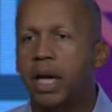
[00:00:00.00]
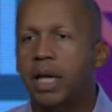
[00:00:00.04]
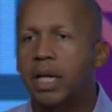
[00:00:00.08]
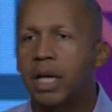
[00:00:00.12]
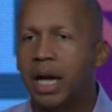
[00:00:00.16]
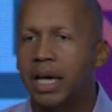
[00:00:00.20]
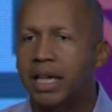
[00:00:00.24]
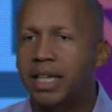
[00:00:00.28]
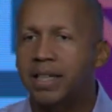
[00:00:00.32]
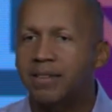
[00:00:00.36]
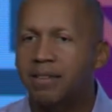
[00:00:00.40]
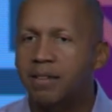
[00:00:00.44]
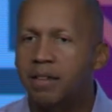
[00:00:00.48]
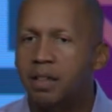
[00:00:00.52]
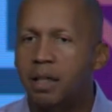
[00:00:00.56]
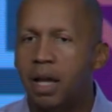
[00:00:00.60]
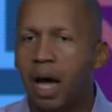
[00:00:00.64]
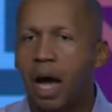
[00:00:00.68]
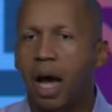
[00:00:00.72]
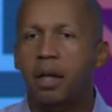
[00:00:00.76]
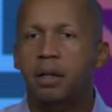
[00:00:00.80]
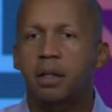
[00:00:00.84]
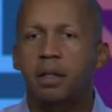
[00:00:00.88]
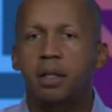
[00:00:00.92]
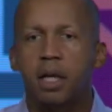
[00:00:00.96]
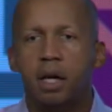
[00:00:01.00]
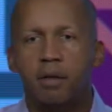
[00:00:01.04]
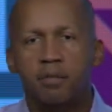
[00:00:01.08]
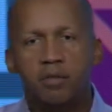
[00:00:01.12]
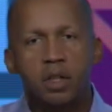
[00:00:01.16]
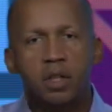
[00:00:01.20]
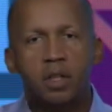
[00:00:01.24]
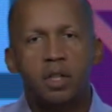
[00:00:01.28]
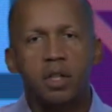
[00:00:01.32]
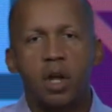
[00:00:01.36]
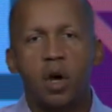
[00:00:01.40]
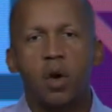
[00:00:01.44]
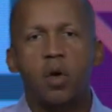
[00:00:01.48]
And it's not enough
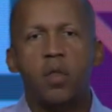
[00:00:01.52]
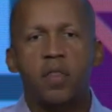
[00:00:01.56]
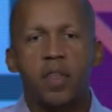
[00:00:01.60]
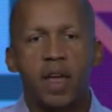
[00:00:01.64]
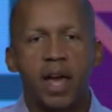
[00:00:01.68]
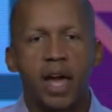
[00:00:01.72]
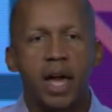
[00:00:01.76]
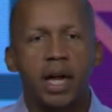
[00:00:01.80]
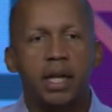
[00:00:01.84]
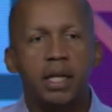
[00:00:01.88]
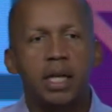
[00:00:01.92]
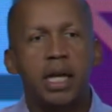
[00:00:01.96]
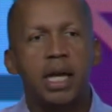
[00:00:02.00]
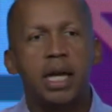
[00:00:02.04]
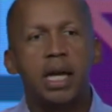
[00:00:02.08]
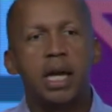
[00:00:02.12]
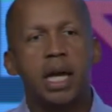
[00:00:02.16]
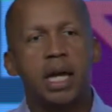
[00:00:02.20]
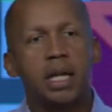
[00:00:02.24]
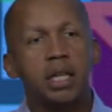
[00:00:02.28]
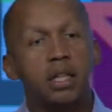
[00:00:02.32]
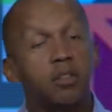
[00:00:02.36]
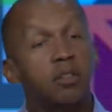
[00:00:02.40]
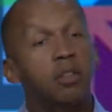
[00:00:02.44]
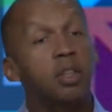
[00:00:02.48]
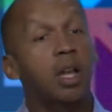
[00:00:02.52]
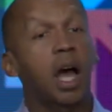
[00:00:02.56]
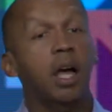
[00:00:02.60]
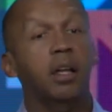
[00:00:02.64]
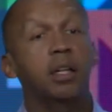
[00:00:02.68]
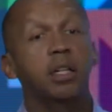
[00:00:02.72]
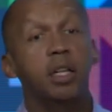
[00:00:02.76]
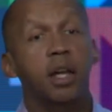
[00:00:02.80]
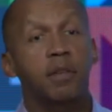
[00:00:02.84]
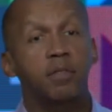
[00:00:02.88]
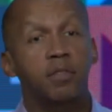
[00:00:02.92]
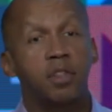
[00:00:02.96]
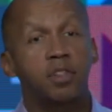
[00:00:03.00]
to know that, and it's not
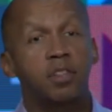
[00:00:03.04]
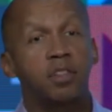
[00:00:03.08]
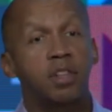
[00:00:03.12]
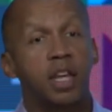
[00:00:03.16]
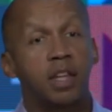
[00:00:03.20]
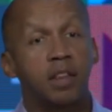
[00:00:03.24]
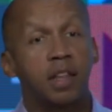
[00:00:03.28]
enough to say